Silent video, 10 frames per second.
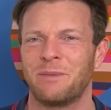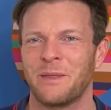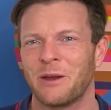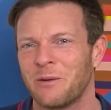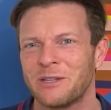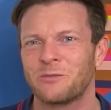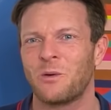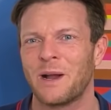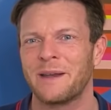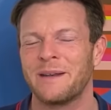but there is
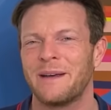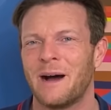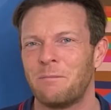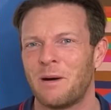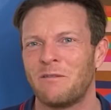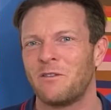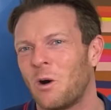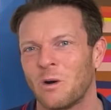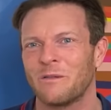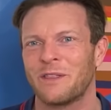one above
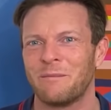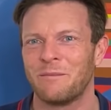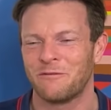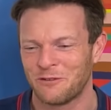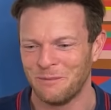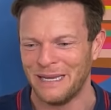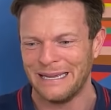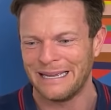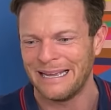all of them for me.